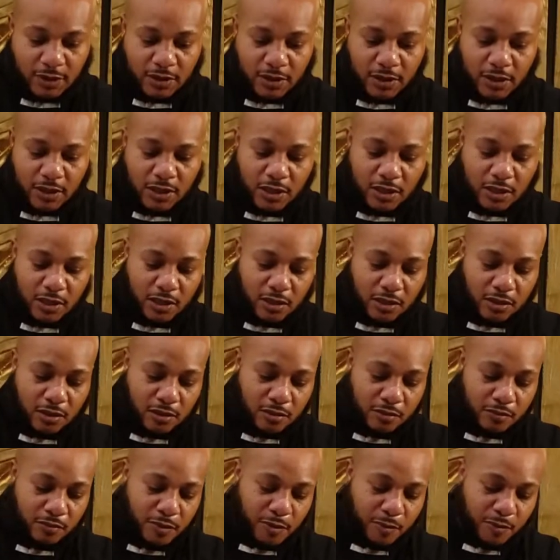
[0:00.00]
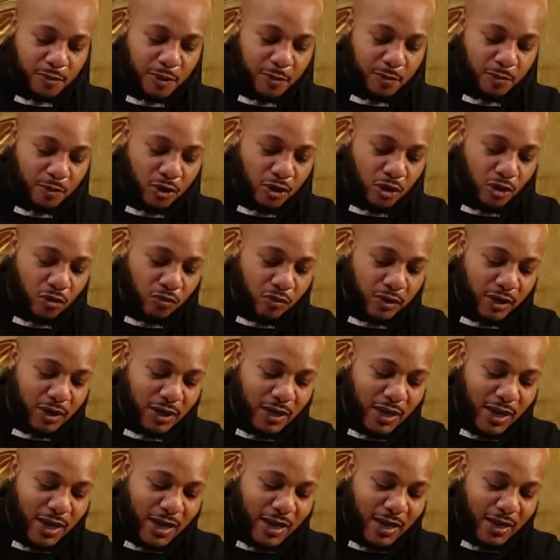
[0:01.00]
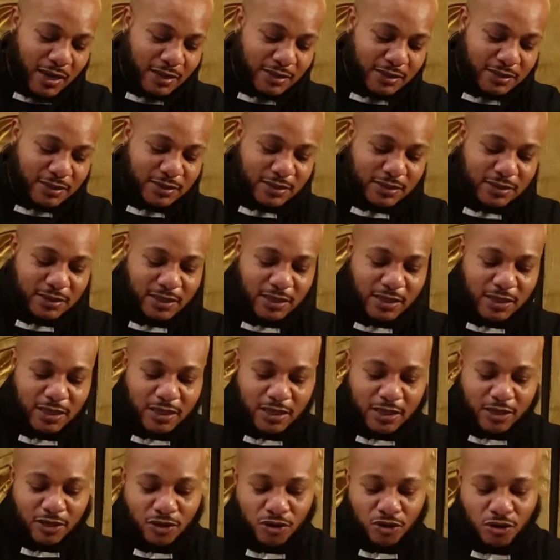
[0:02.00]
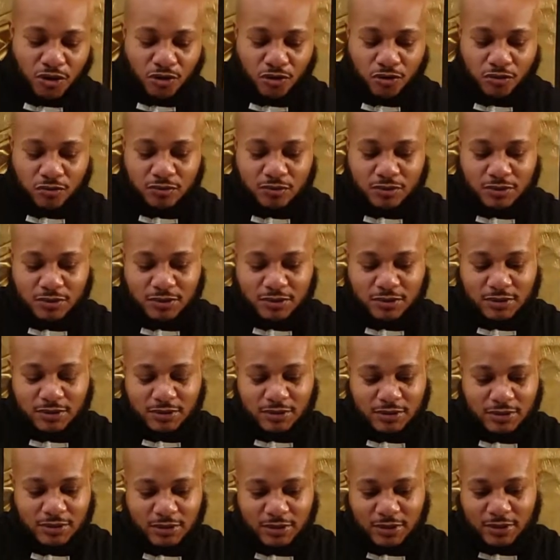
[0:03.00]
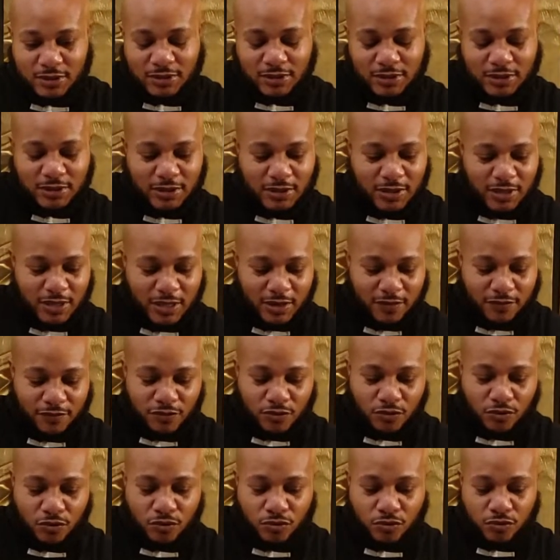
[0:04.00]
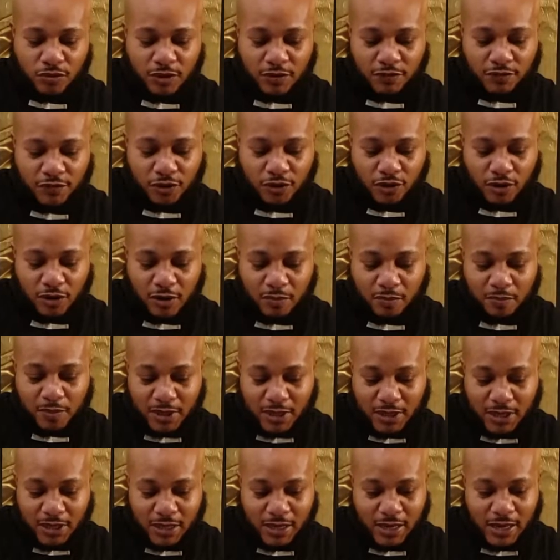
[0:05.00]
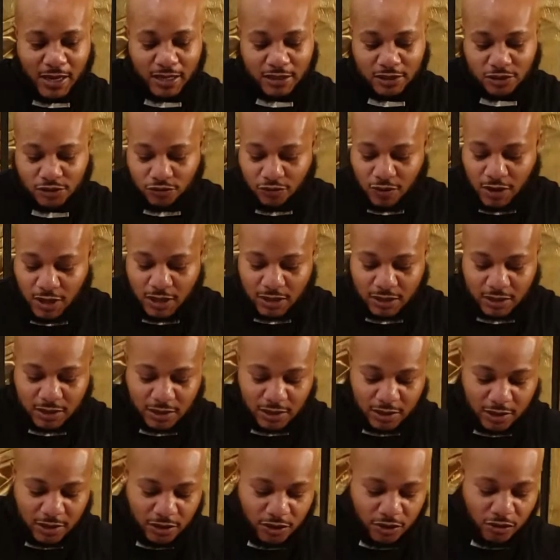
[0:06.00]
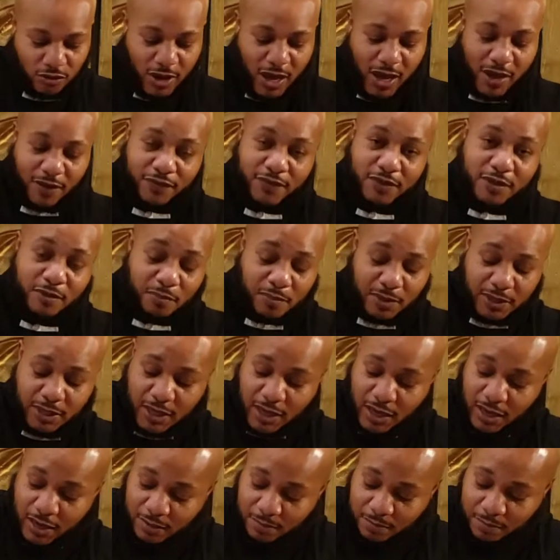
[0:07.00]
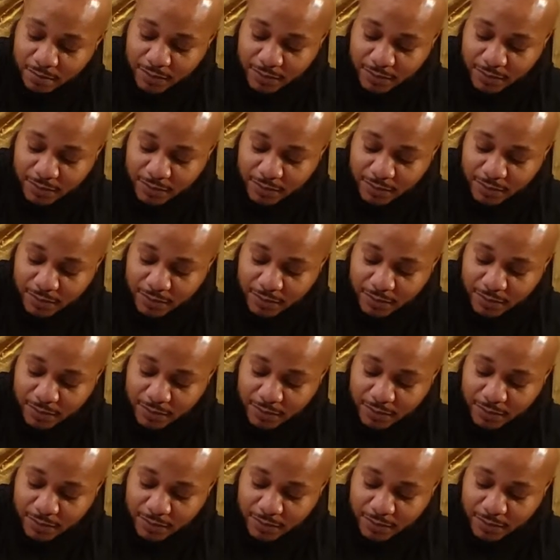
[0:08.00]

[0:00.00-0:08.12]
But people don't realize, if you're gonna be in that truck, you have to be up.